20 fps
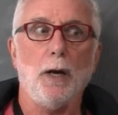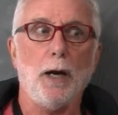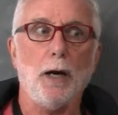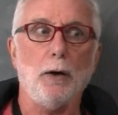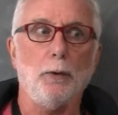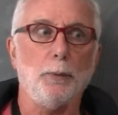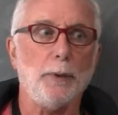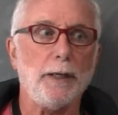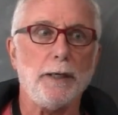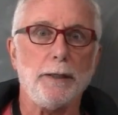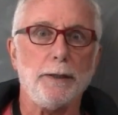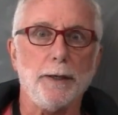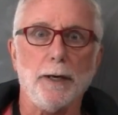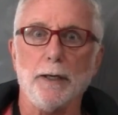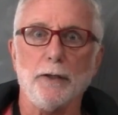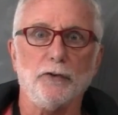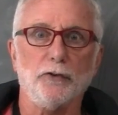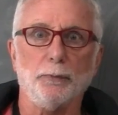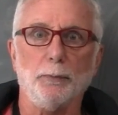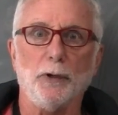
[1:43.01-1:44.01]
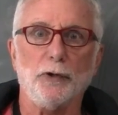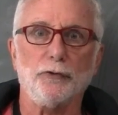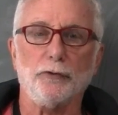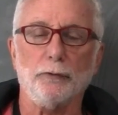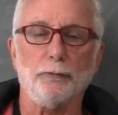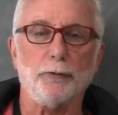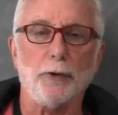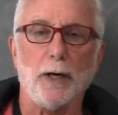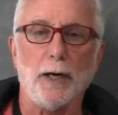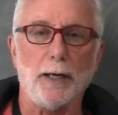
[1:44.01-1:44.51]
how many knights must
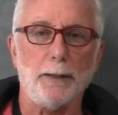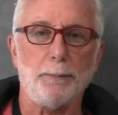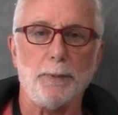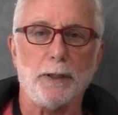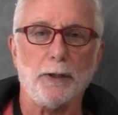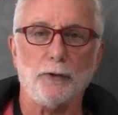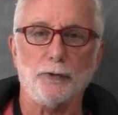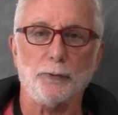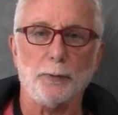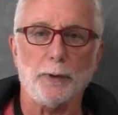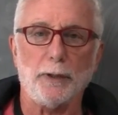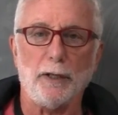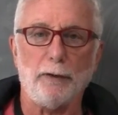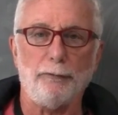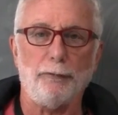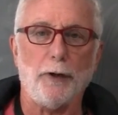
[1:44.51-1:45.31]
have died because when they